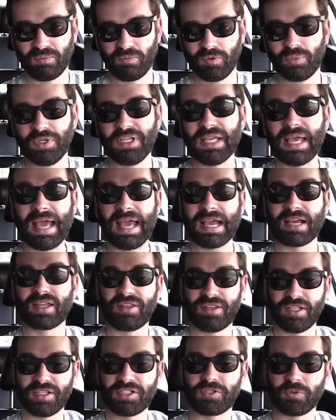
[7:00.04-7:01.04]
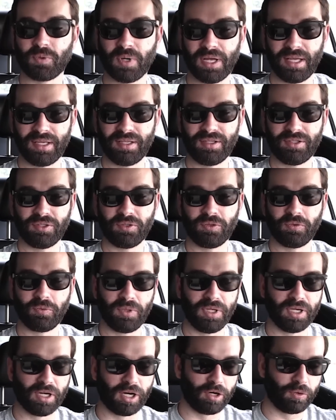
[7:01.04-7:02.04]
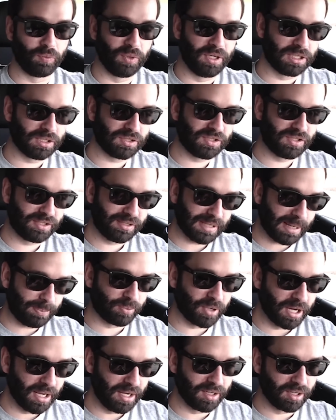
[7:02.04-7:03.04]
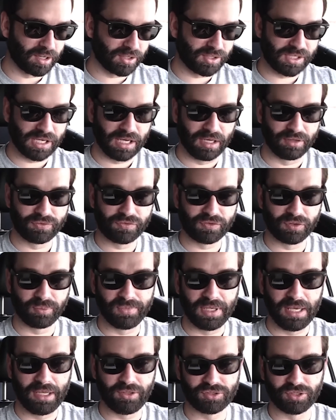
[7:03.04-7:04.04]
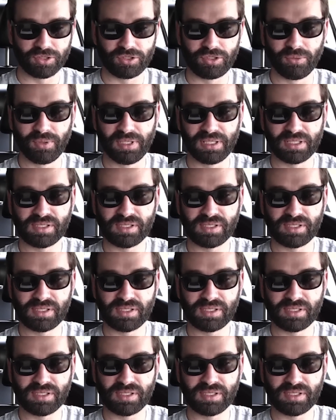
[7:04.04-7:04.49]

When we act this way, we are, we are separating ourselves from nature to an